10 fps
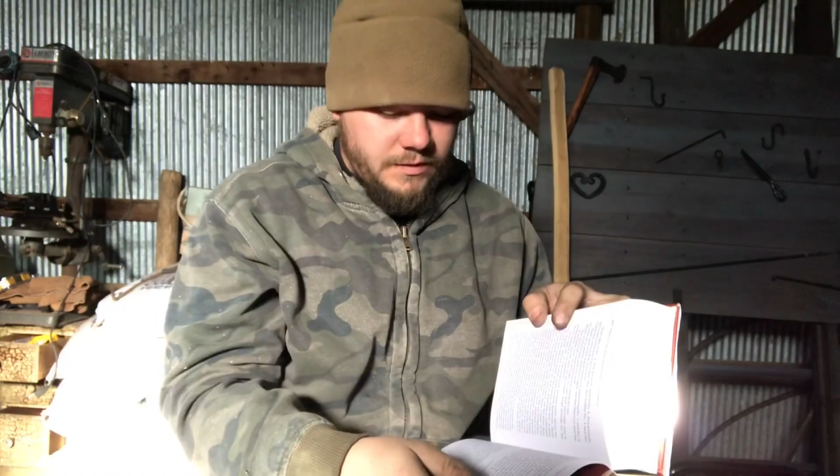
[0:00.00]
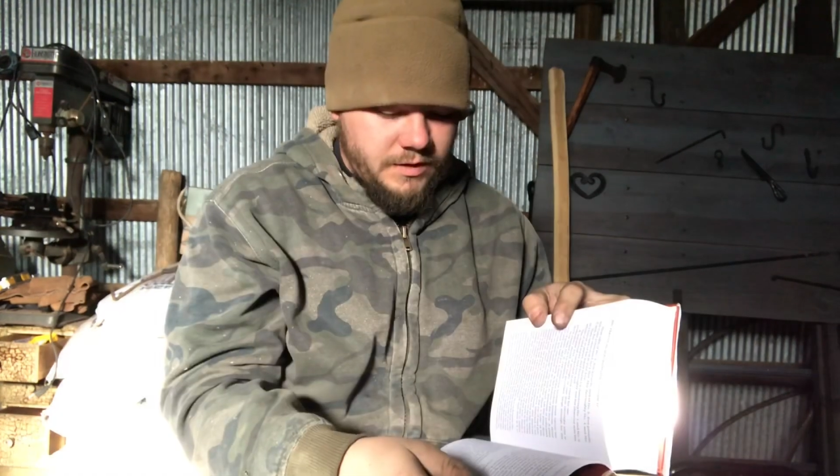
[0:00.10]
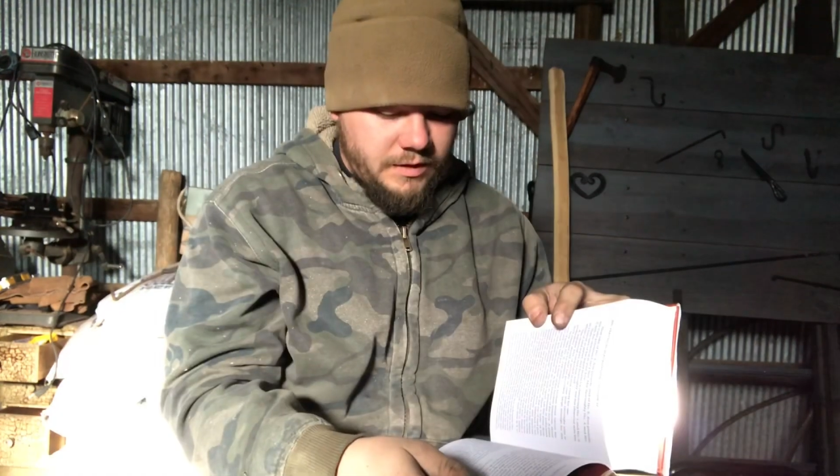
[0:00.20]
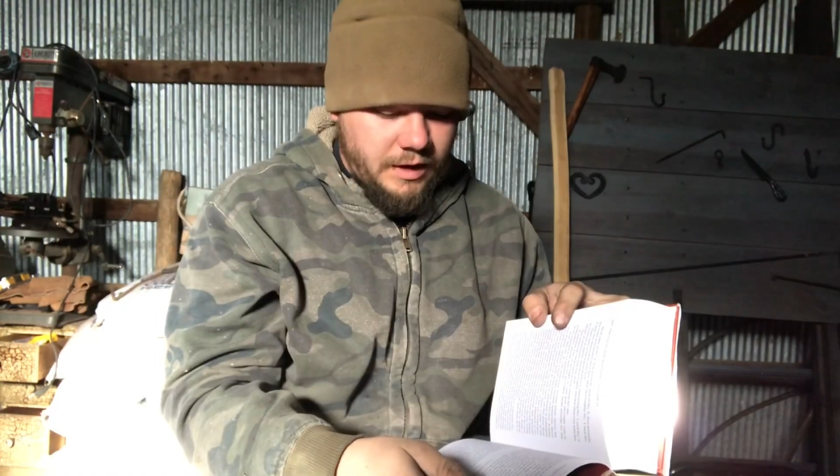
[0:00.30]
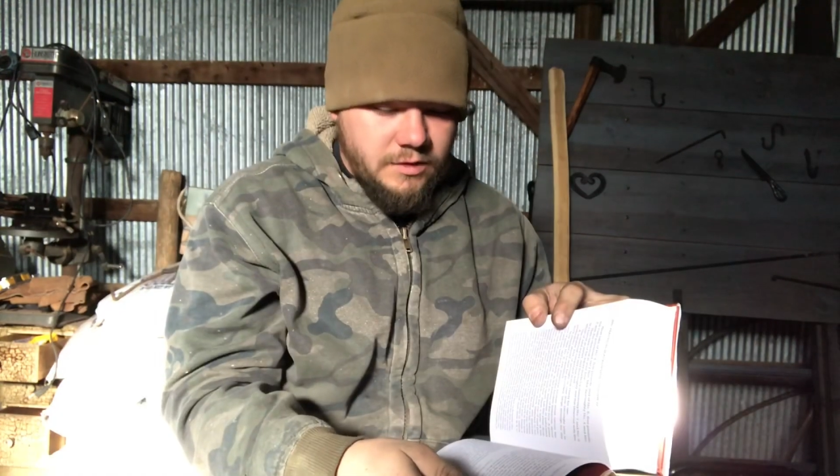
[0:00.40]

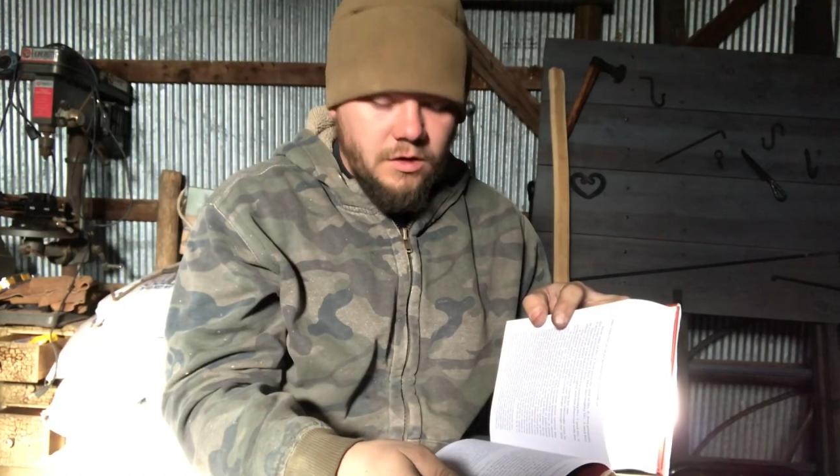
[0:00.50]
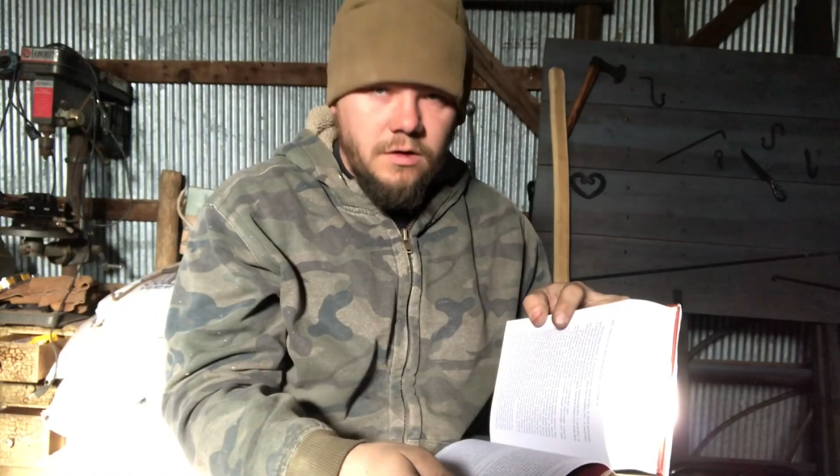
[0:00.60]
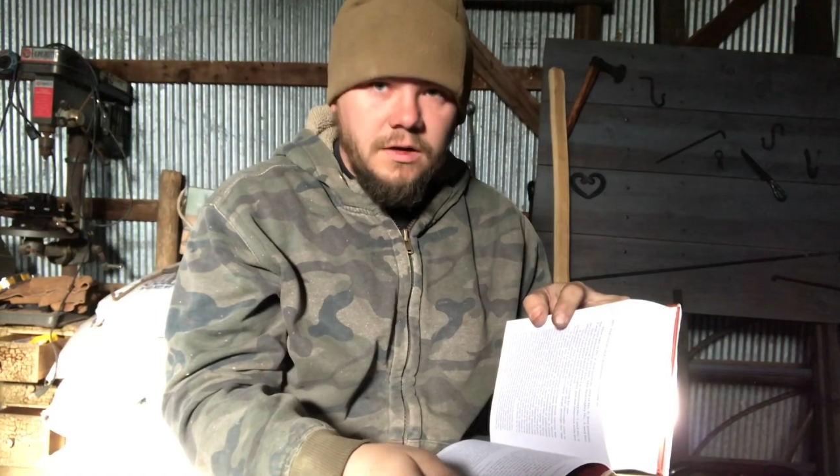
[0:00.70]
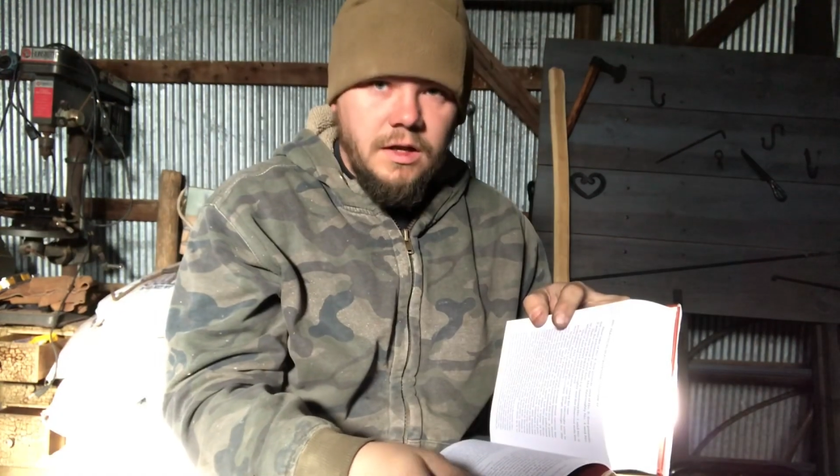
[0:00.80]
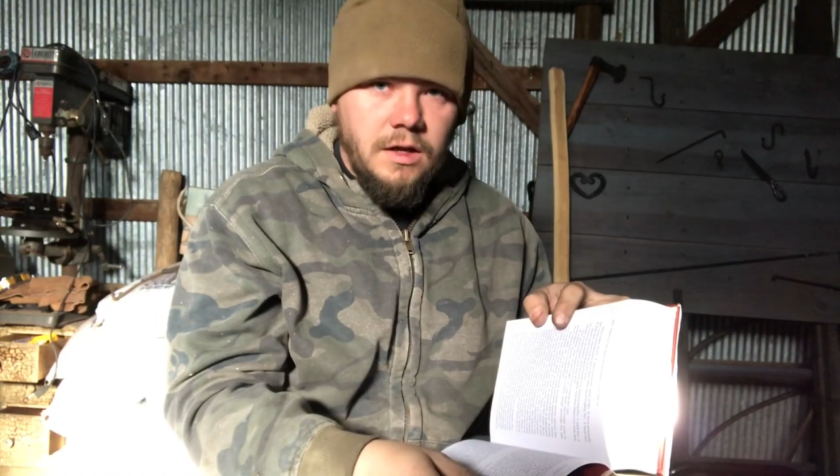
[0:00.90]
Case
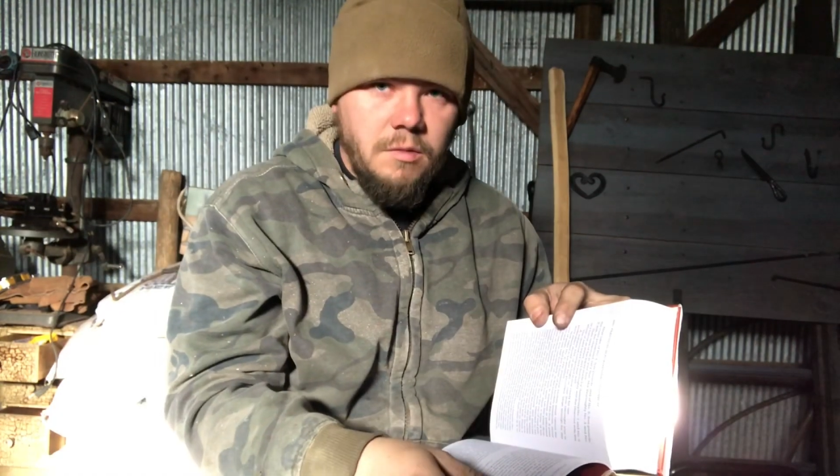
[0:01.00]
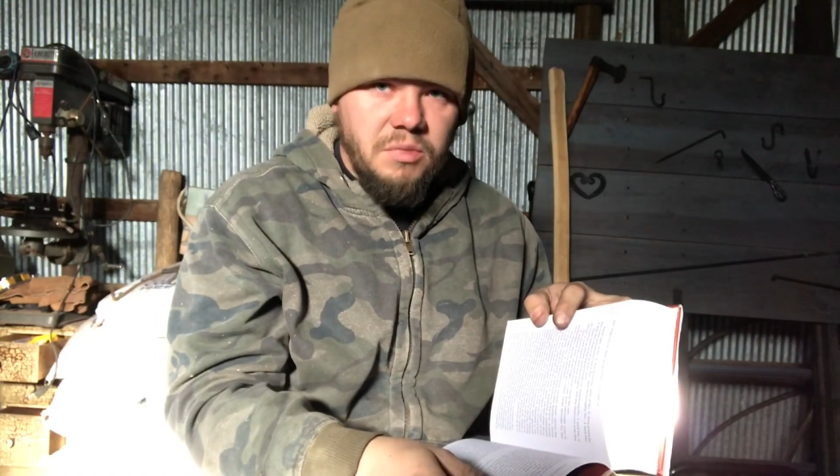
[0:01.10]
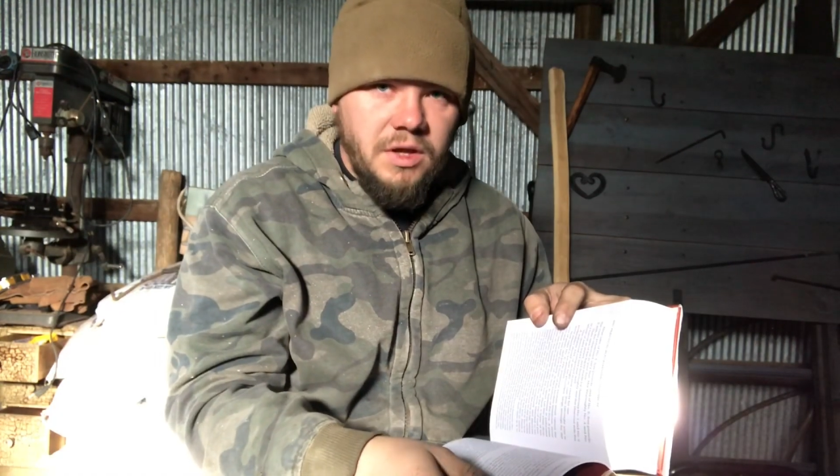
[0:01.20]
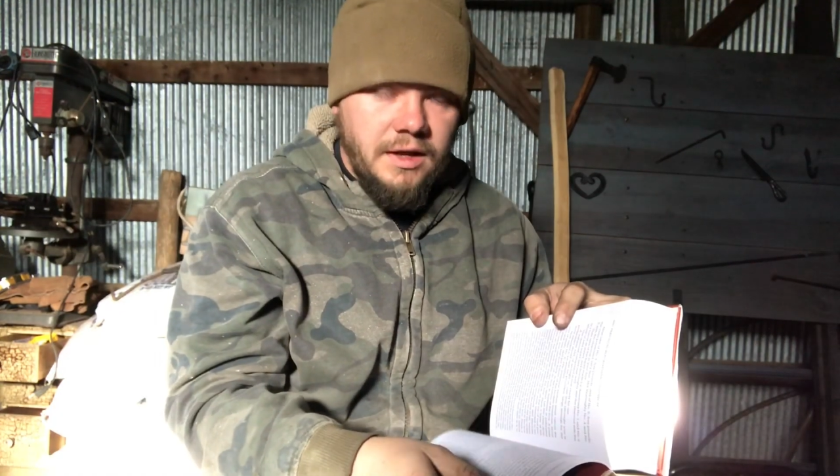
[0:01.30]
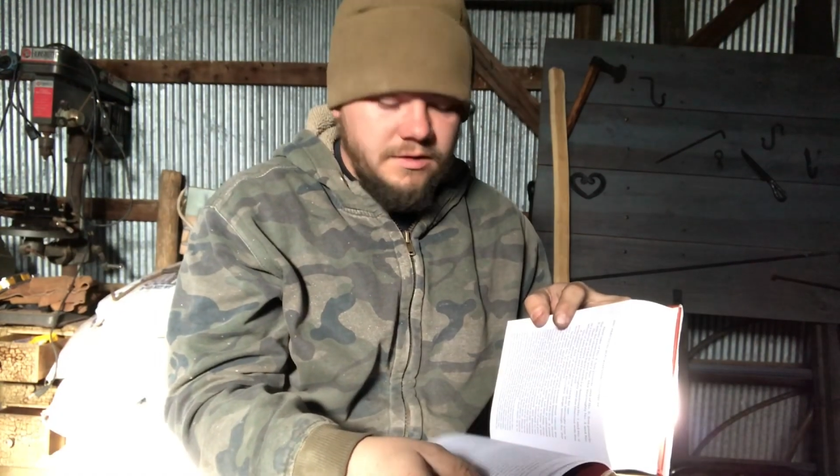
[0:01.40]
hardening
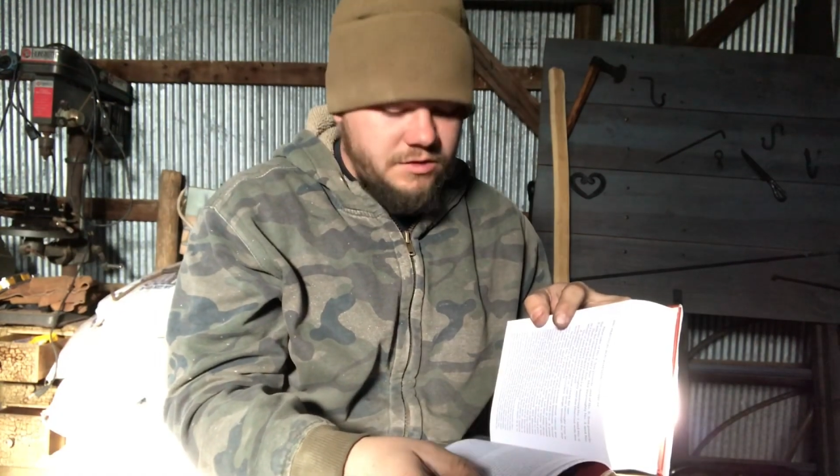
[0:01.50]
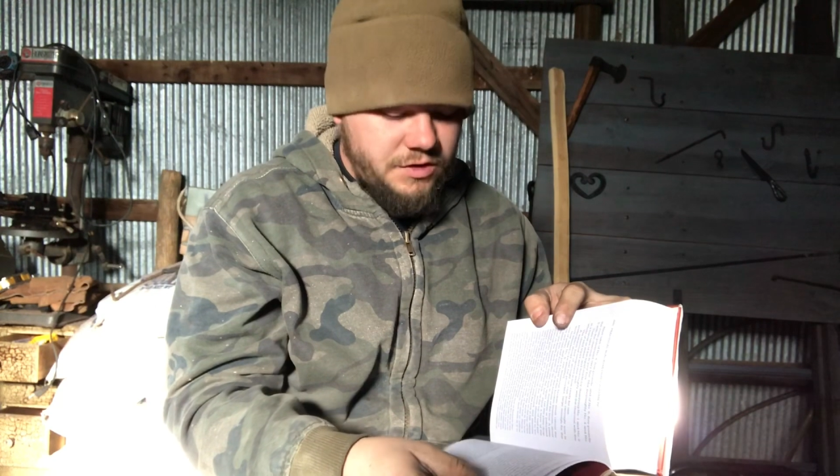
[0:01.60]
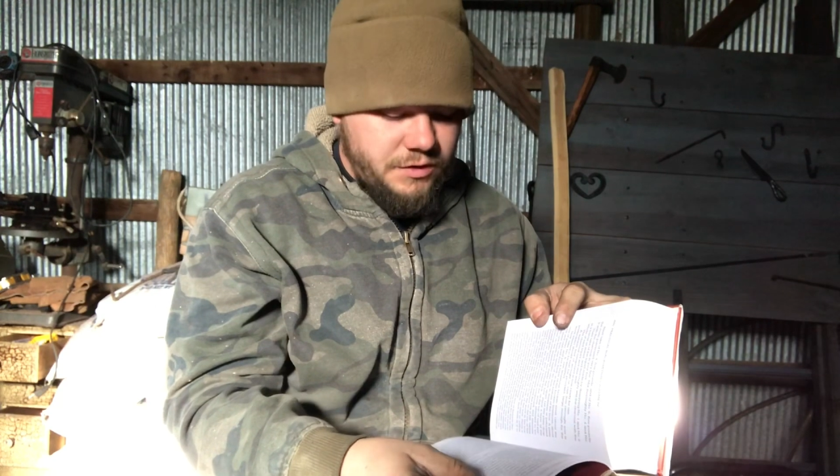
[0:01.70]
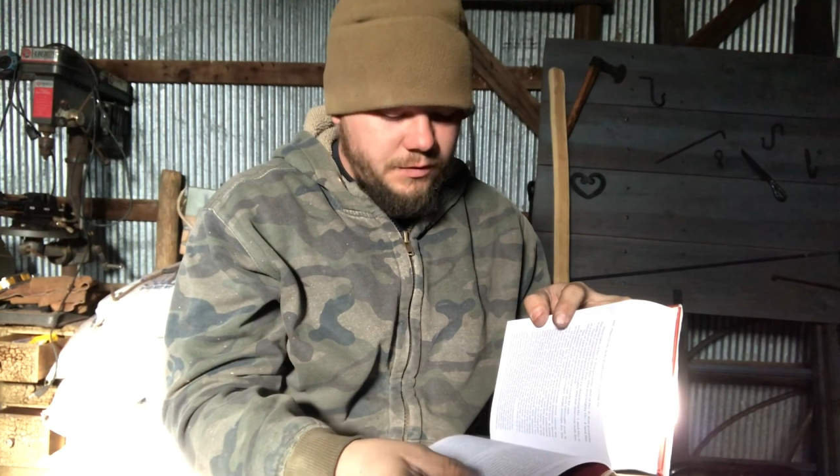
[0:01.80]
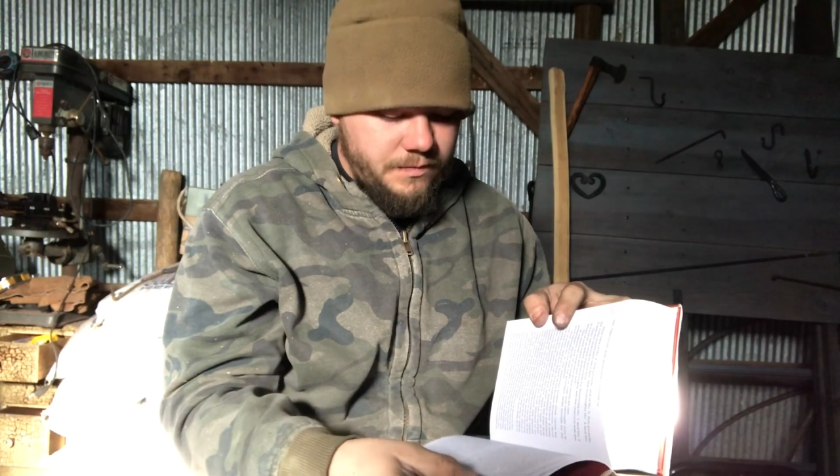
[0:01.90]
plan 2.